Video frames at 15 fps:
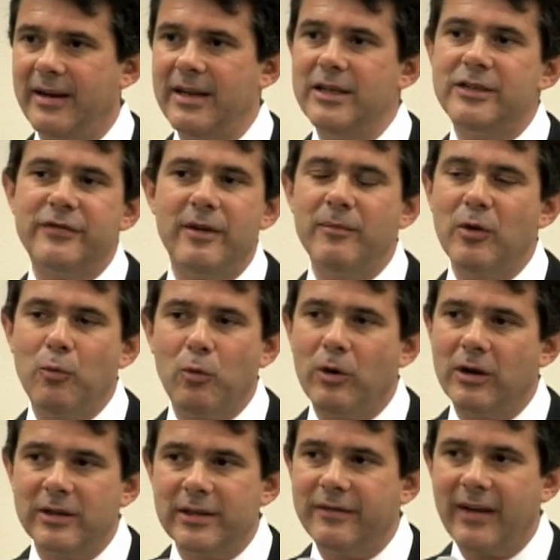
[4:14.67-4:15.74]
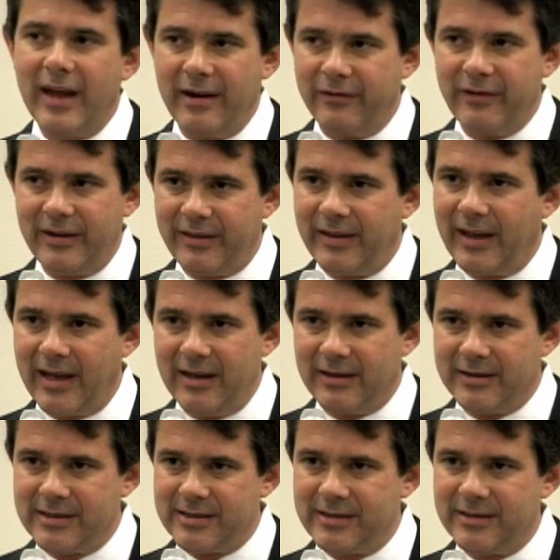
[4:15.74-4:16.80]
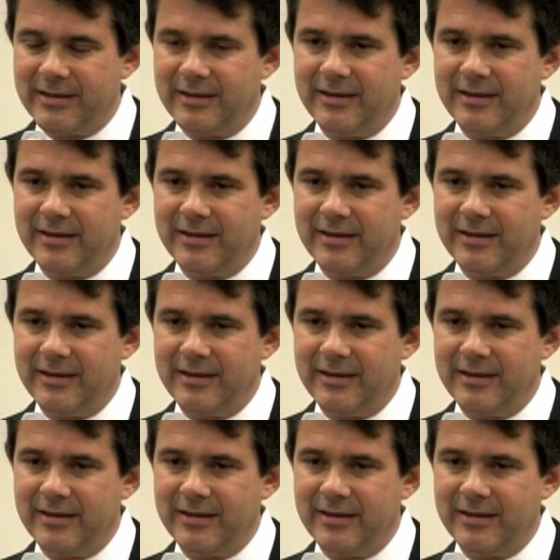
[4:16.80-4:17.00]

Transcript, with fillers: is from the world of everything else.